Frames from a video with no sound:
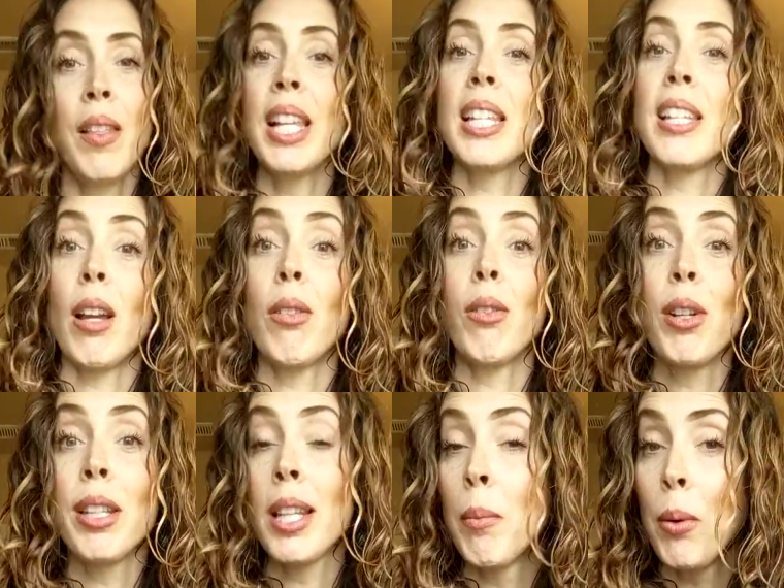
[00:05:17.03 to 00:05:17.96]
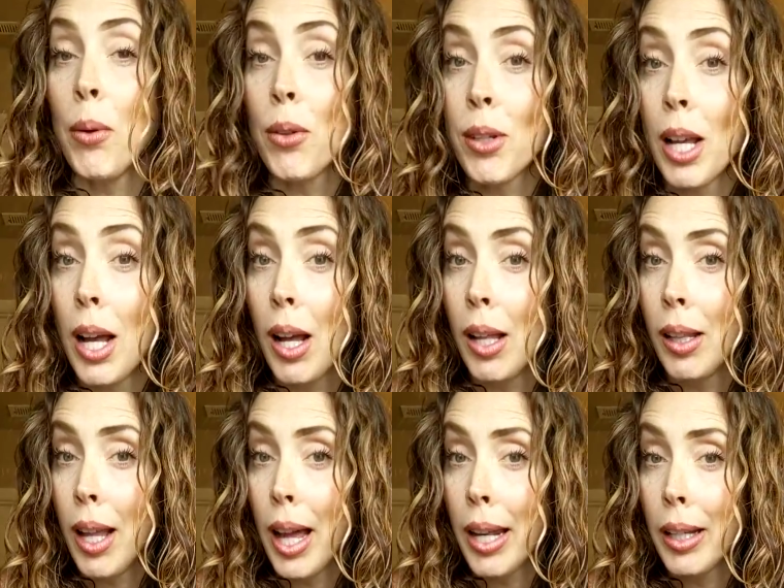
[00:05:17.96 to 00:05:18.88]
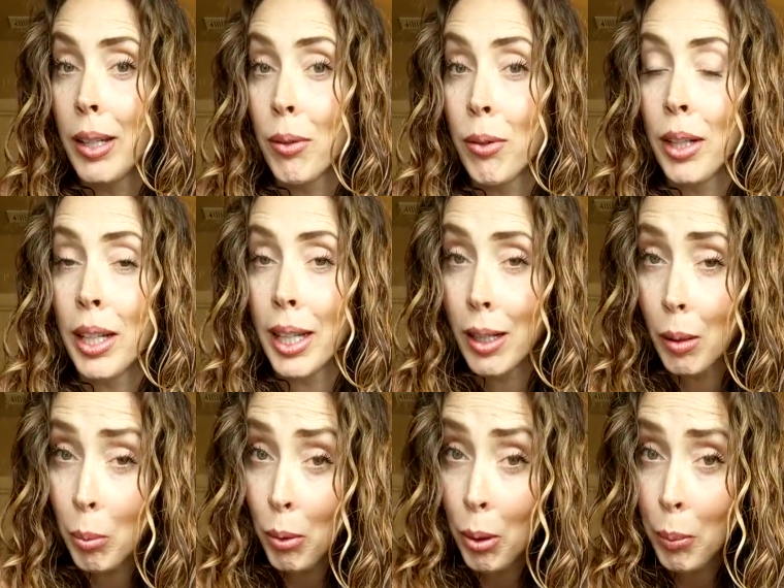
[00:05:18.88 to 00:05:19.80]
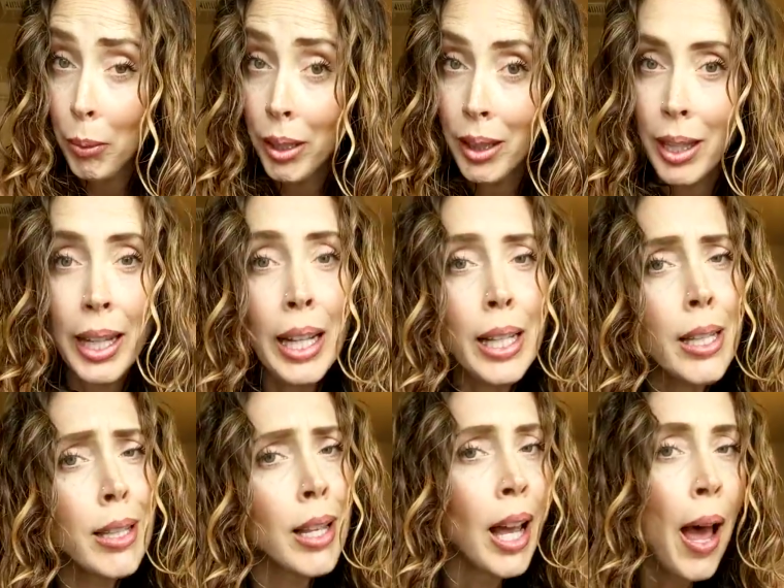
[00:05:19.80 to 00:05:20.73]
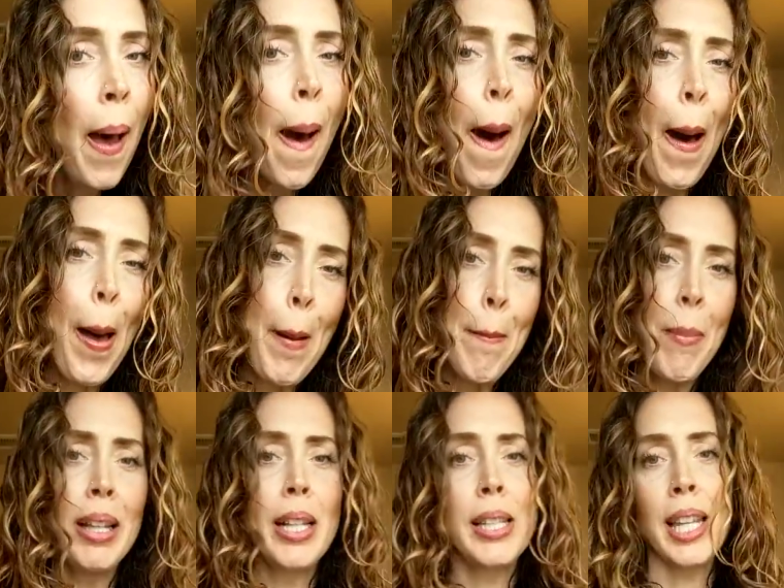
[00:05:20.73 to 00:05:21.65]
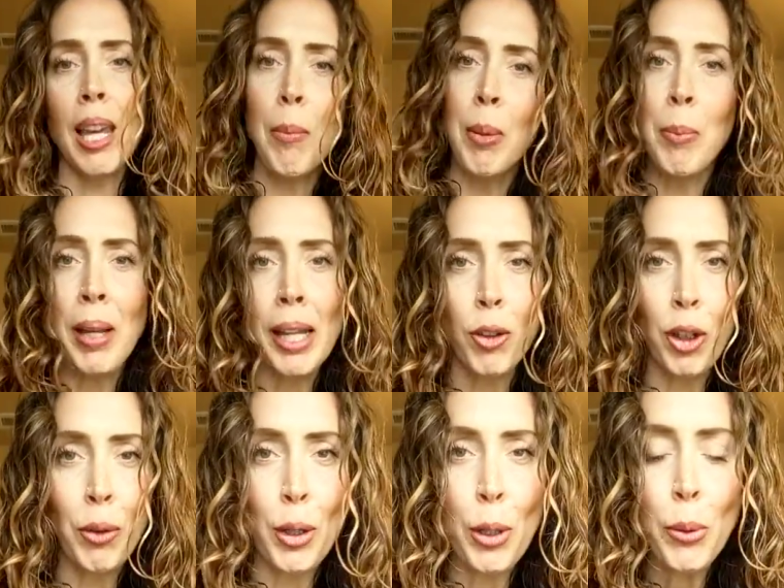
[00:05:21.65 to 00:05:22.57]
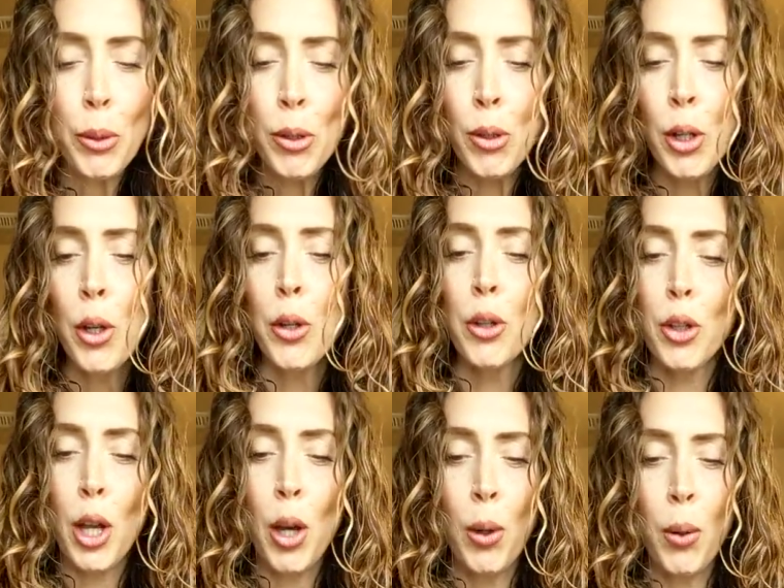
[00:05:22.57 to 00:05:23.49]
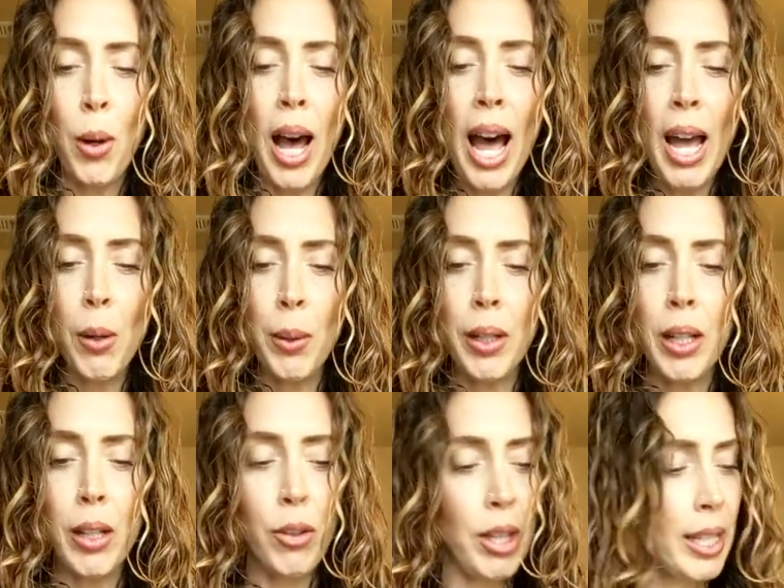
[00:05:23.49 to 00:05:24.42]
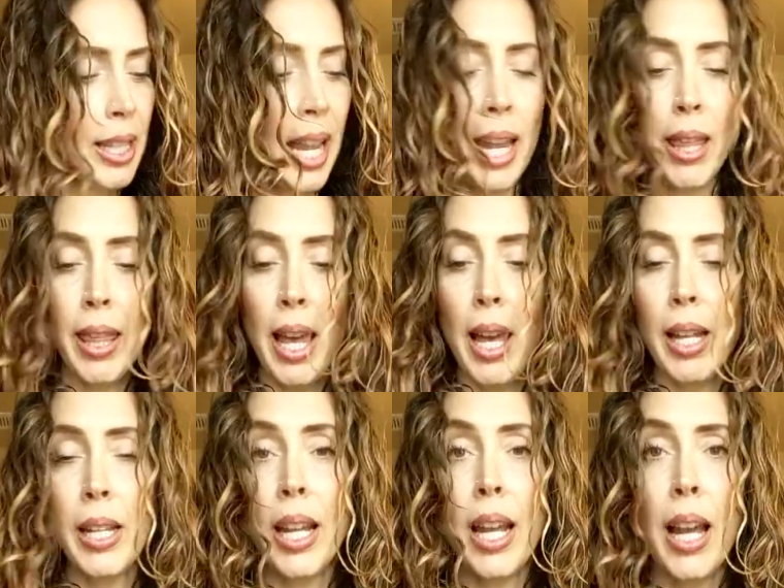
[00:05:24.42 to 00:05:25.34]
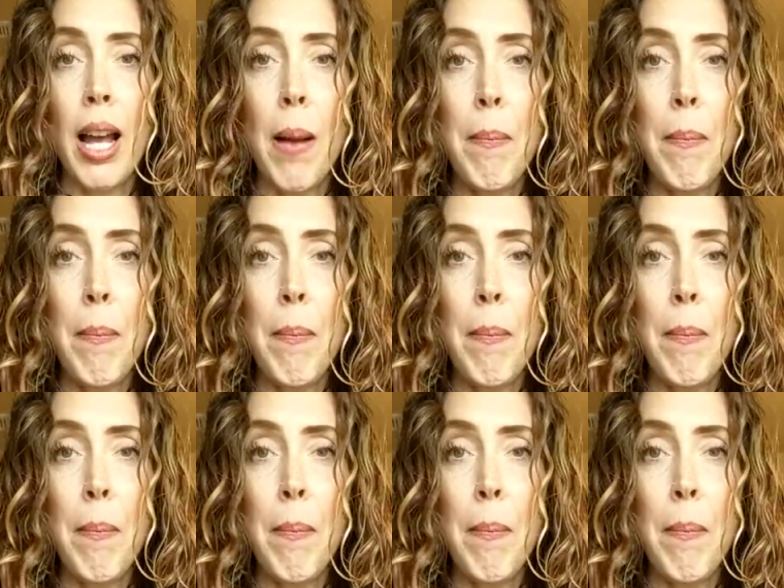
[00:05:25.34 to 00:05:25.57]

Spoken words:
this stuff resembles a lot of different inappropriate things, but let's keep it PG, folks. So I will just say that